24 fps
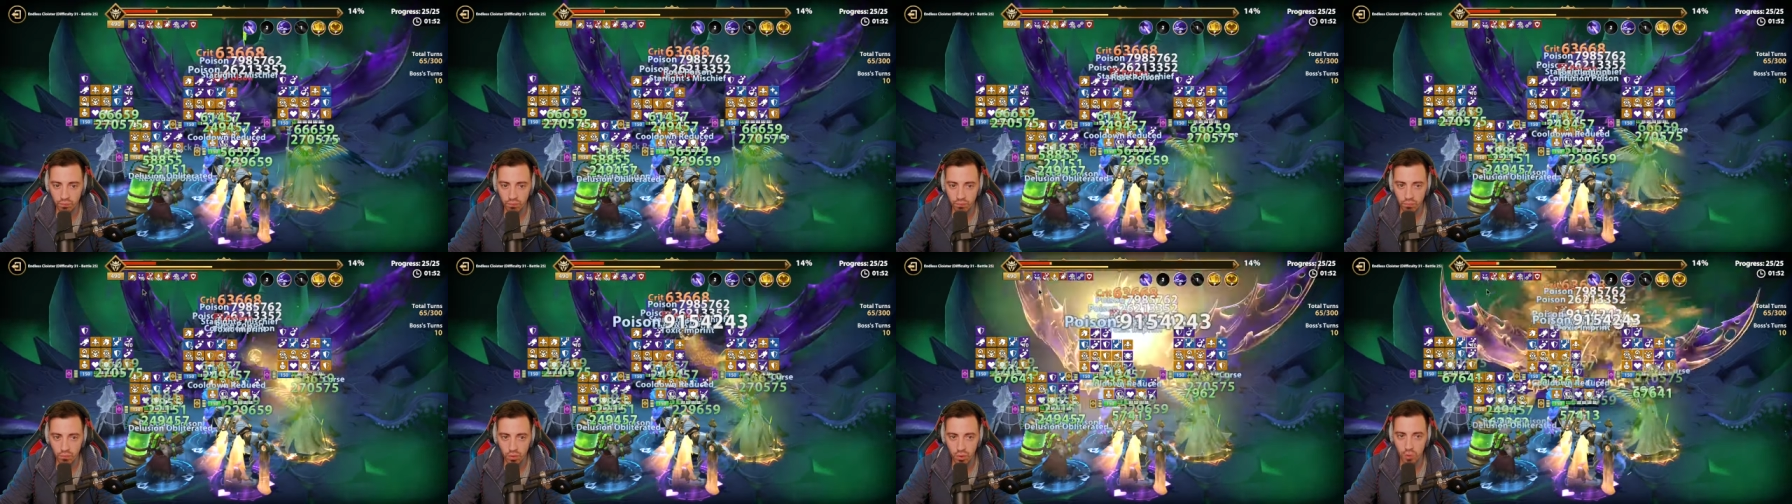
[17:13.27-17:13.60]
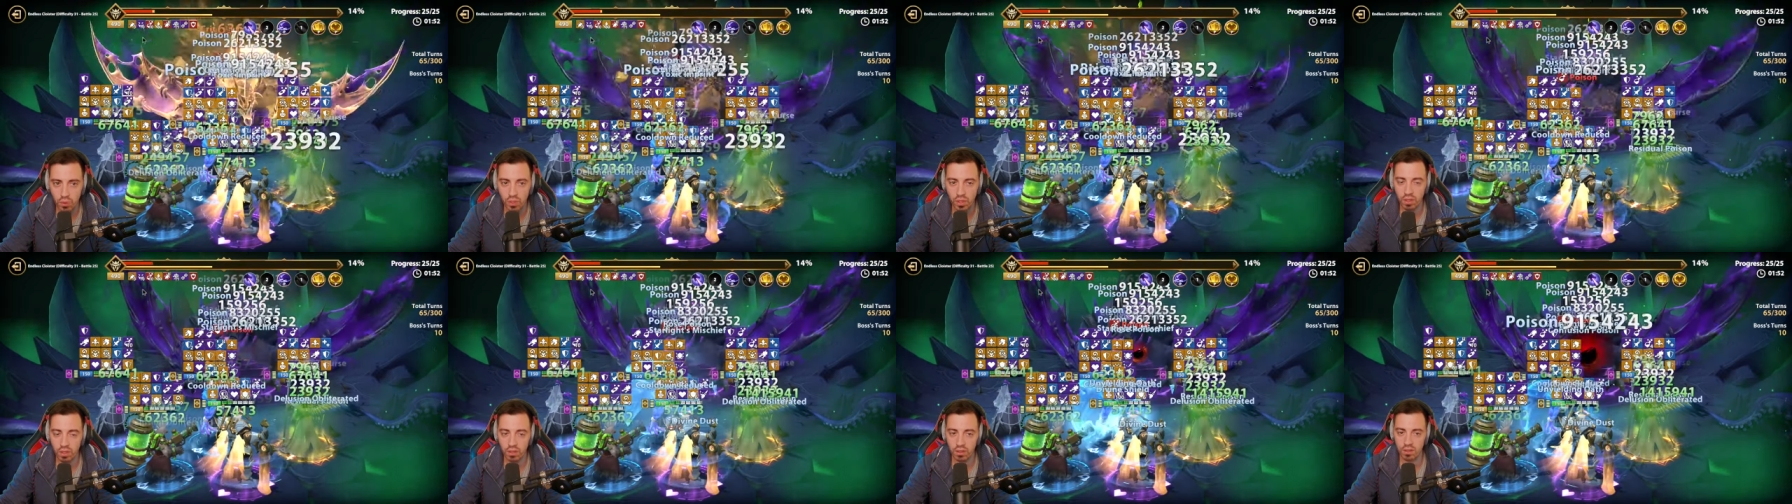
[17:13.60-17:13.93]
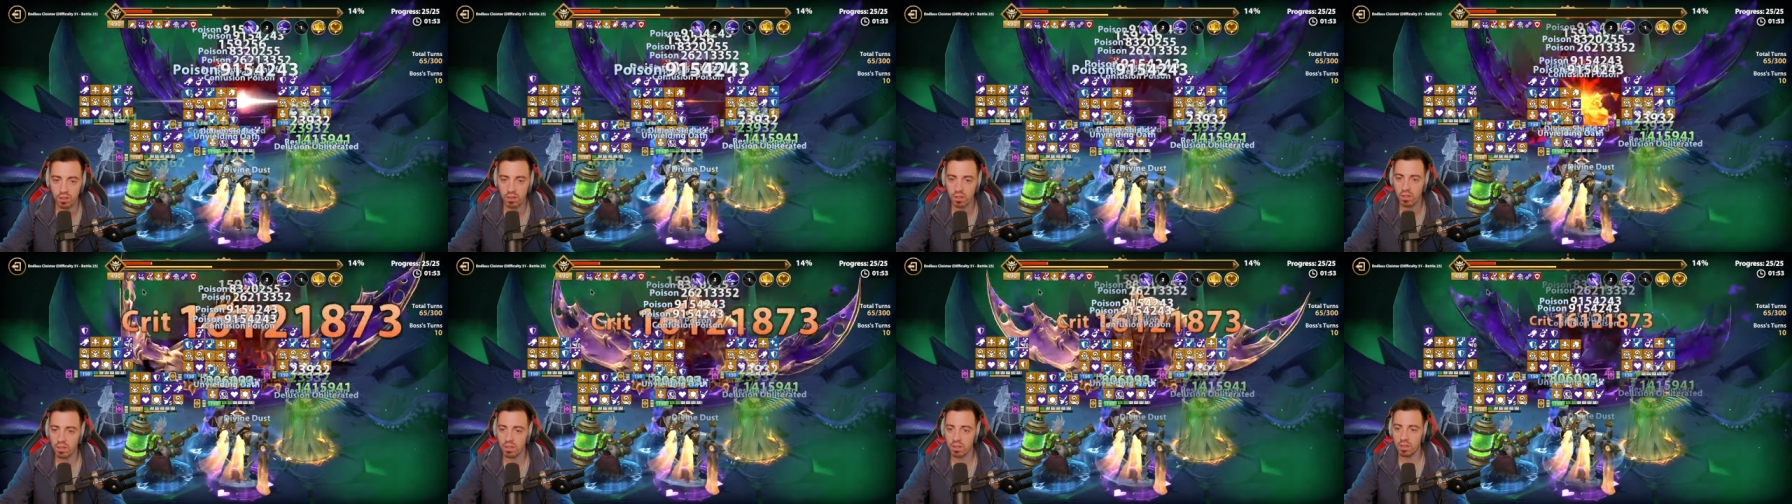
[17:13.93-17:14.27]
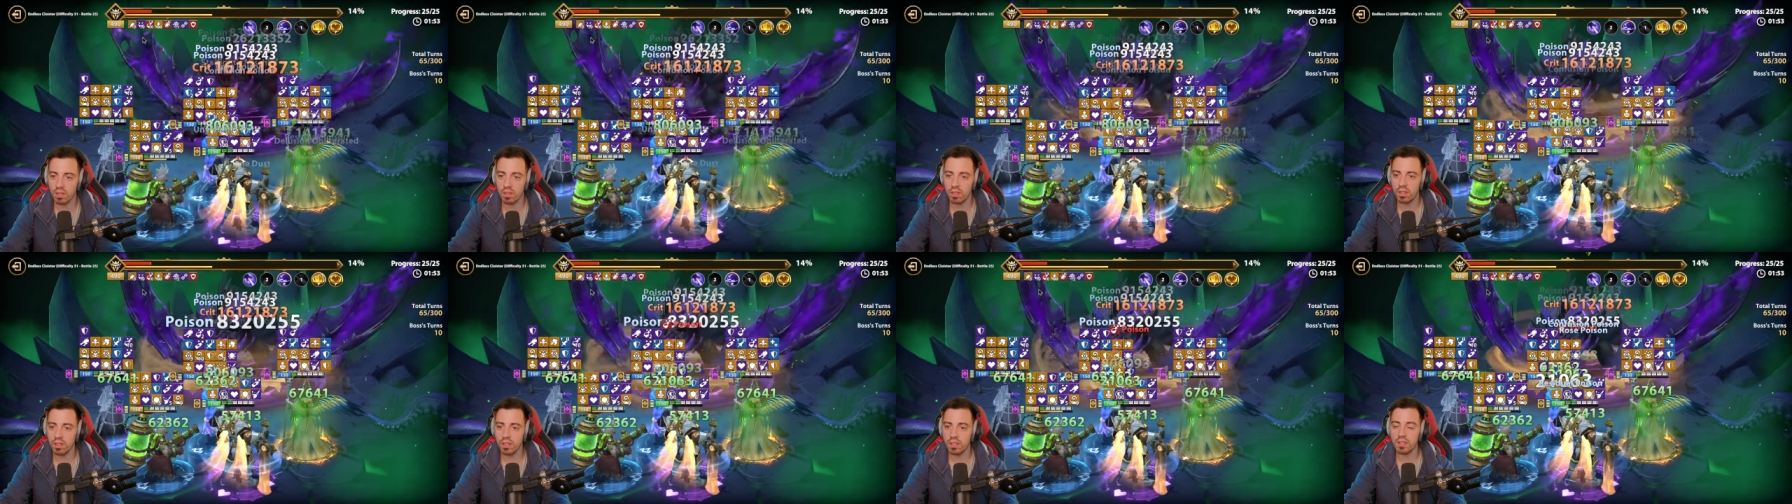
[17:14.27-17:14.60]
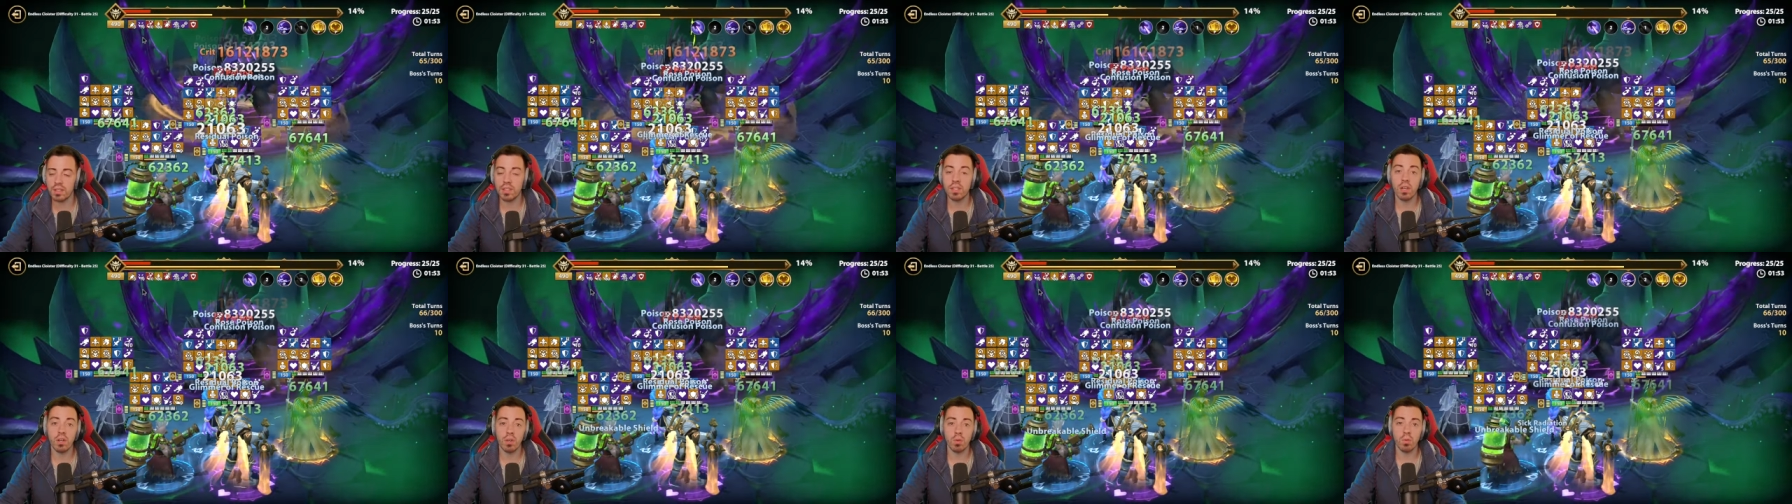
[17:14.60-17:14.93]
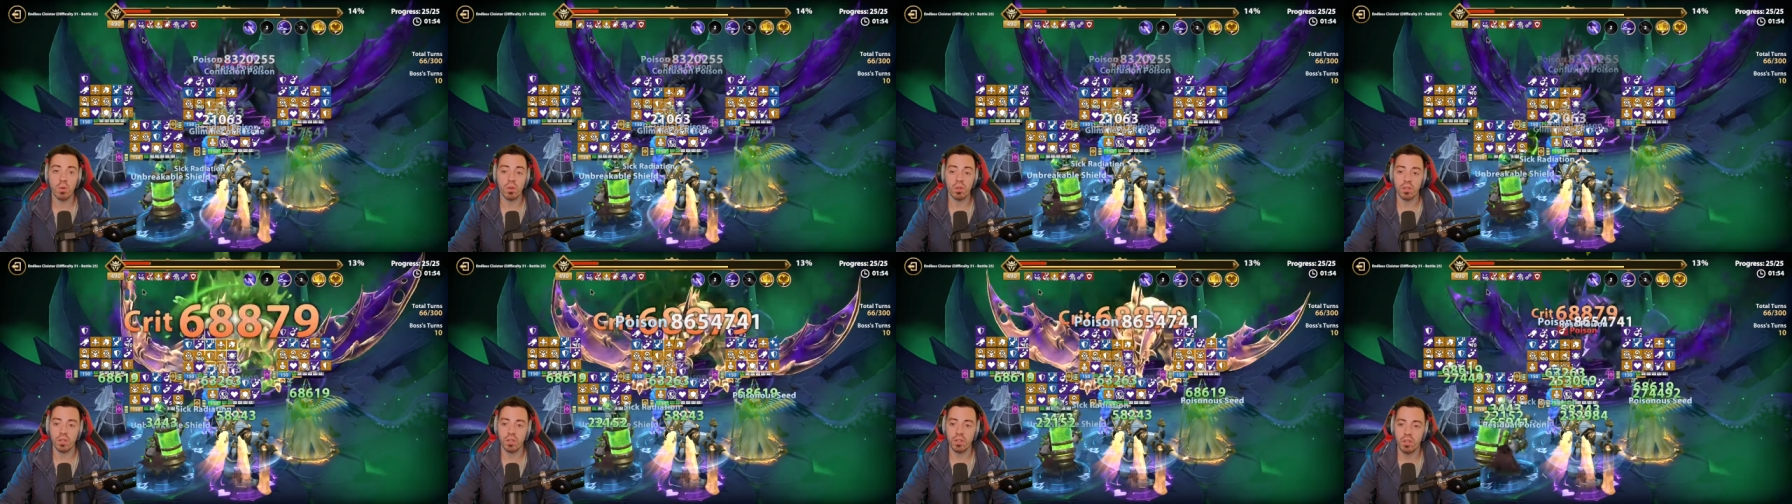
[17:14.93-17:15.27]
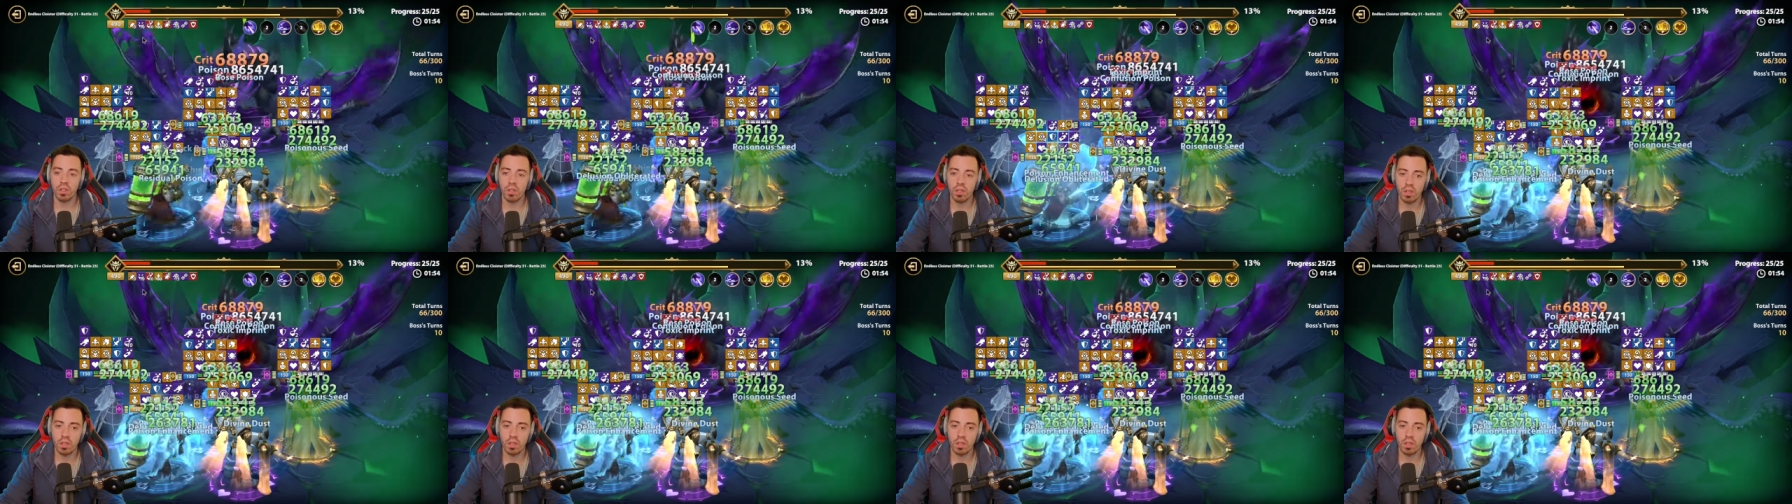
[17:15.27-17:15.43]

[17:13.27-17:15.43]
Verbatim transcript: okay, it's gonna work.